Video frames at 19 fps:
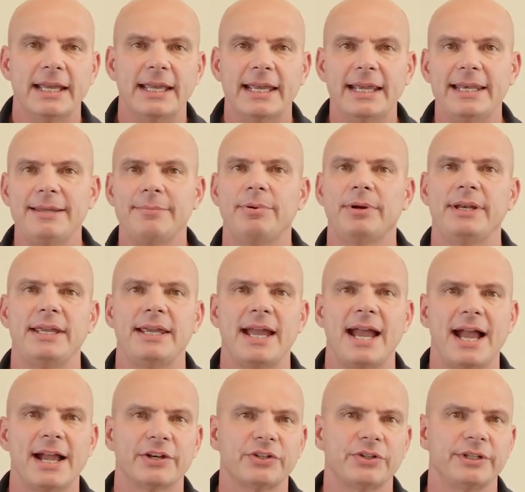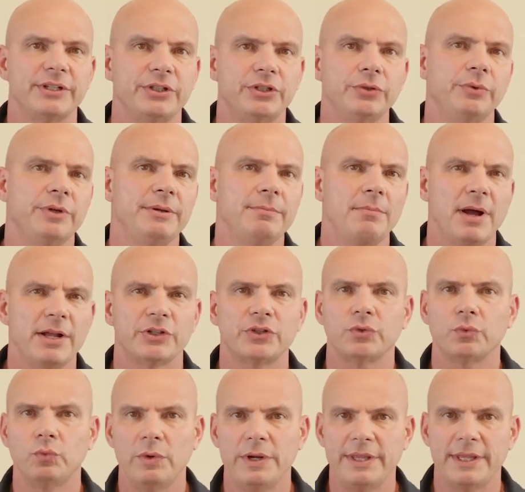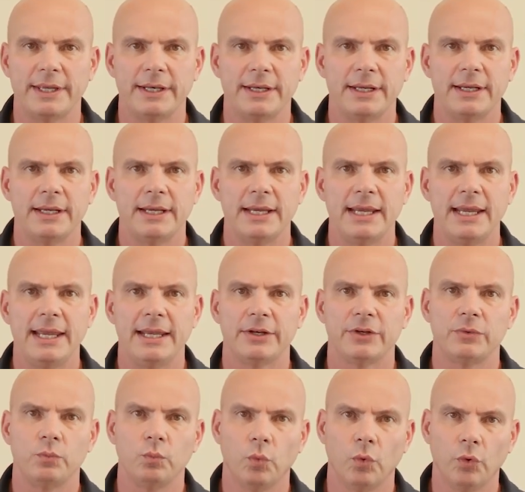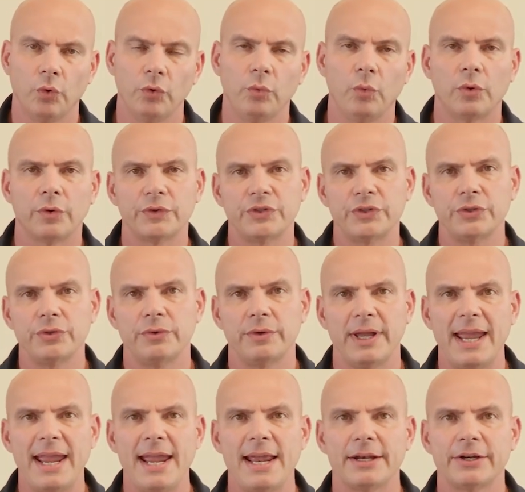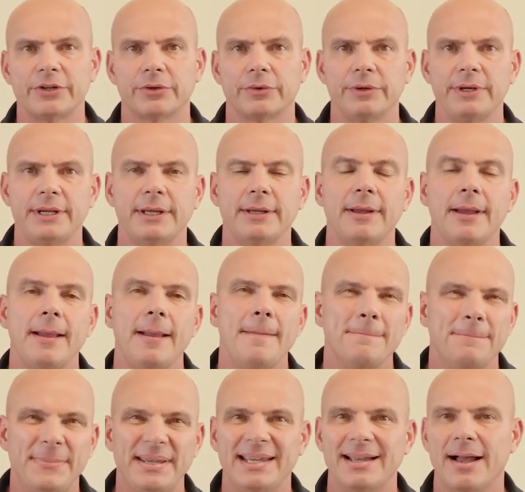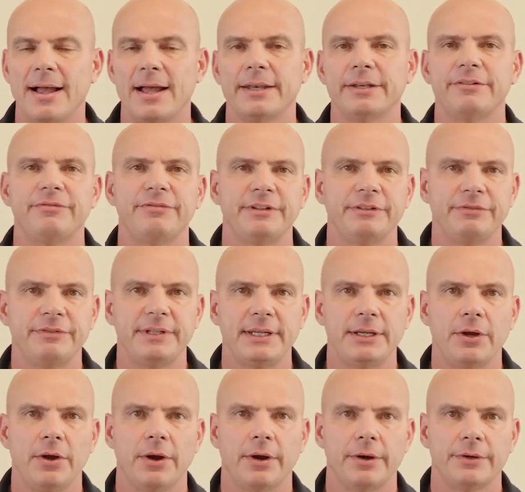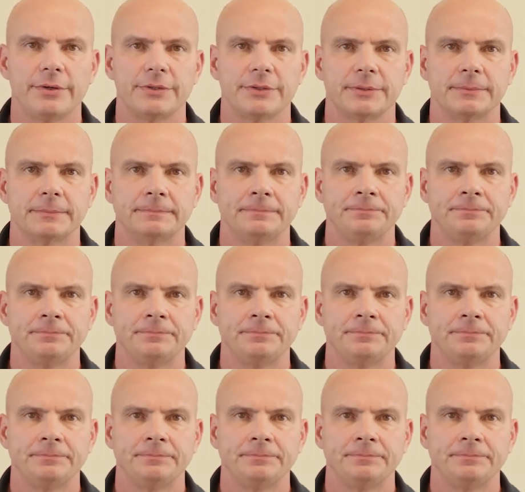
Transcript: anybody actually doing much with it in World War II and Korea beyond 50 yards.